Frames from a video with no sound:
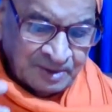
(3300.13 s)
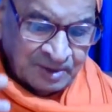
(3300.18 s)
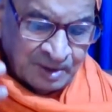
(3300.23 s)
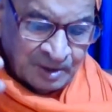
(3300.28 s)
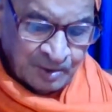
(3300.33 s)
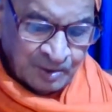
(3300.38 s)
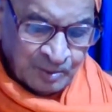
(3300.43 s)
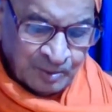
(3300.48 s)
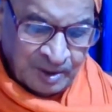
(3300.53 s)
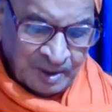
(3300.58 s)
the
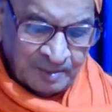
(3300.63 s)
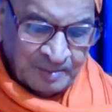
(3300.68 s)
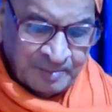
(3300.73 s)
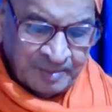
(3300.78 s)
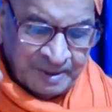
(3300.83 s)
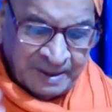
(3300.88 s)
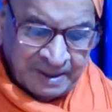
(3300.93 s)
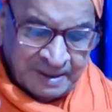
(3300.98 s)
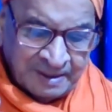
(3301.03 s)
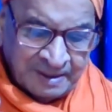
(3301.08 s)
nirguna
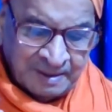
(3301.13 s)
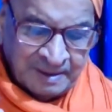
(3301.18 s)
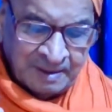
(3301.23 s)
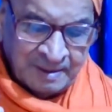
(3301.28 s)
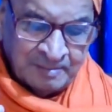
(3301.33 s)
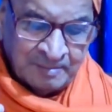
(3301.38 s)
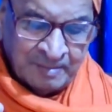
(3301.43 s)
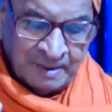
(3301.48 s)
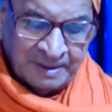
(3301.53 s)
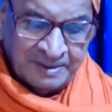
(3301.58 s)
being
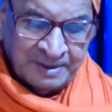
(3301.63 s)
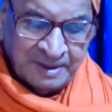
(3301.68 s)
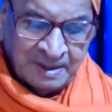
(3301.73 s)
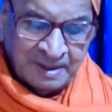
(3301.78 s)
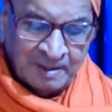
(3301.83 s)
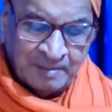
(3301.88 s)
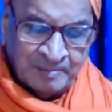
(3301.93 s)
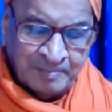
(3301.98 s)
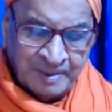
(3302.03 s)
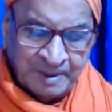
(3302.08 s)
by the
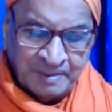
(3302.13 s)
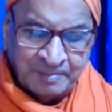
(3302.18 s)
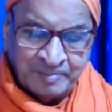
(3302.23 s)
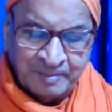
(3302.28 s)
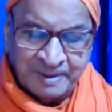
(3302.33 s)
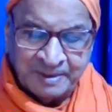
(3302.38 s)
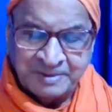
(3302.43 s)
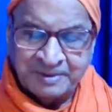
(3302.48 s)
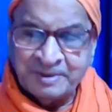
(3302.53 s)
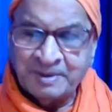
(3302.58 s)
complete
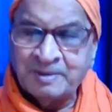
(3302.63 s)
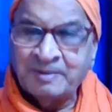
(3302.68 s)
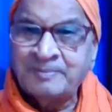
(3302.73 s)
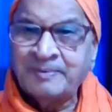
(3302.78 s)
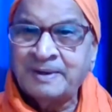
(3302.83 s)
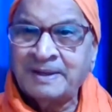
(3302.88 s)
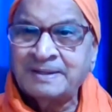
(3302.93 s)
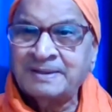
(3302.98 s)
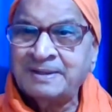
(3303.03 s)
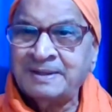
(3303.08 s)
merging
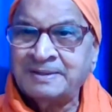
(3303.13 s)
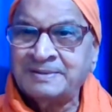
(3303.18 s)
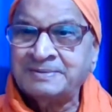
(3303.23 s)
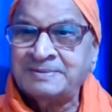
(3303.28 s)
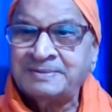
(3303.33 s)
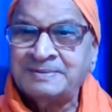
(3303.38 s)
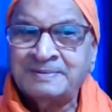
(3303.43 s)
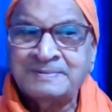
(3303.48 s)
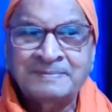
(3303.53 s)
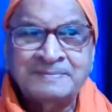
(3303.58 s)
of
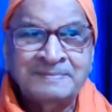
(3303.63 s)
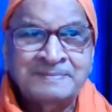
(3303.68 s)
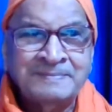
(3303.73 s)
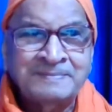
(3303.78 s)
I-ness.